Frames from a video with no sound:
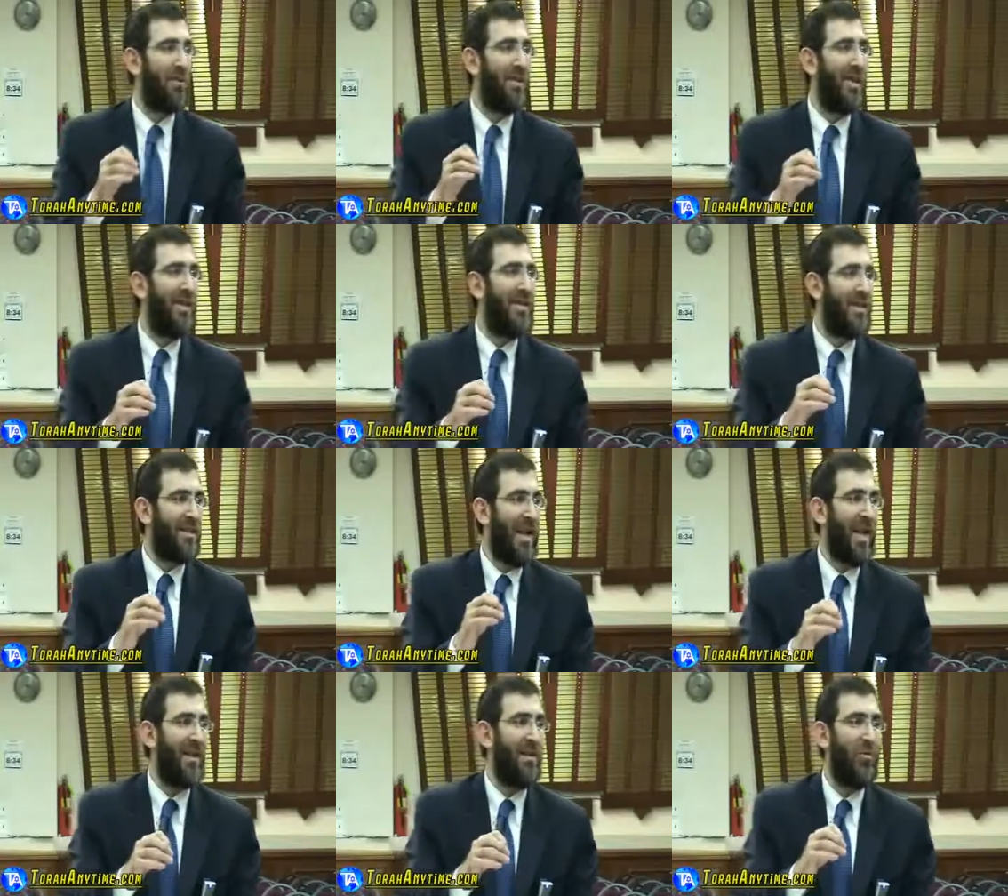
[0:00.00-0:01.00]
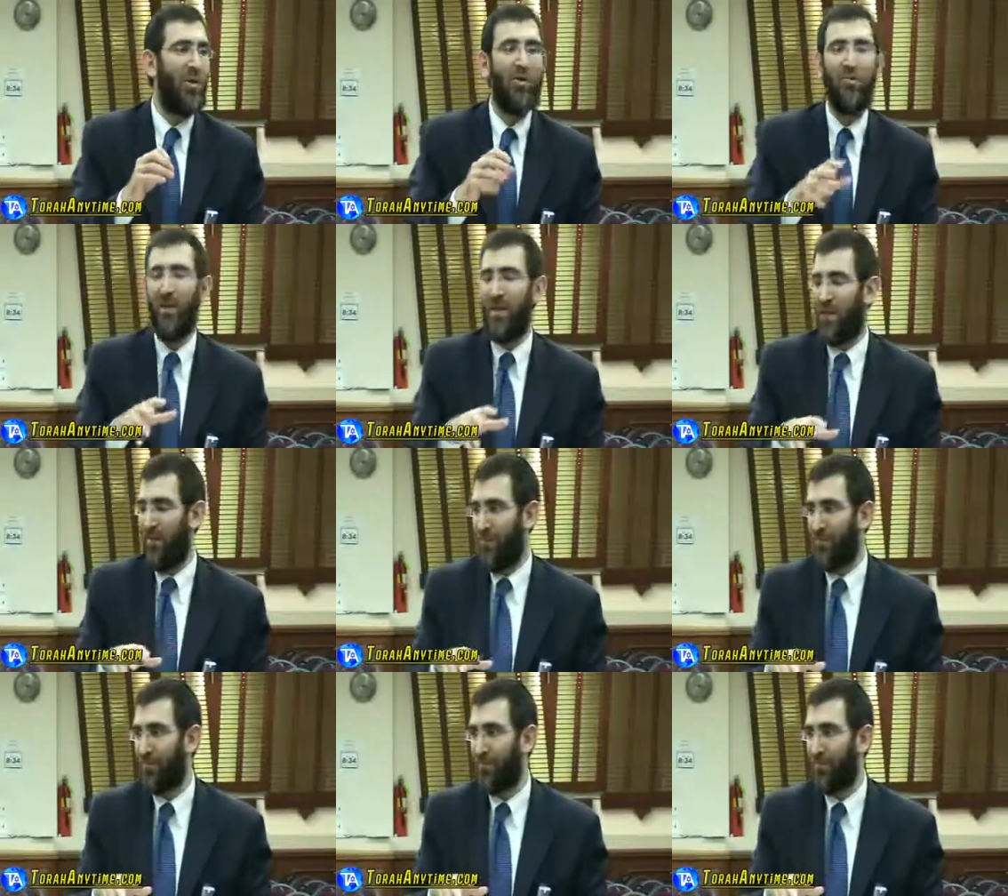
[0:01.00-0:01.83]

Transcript: understand exactly what you mean.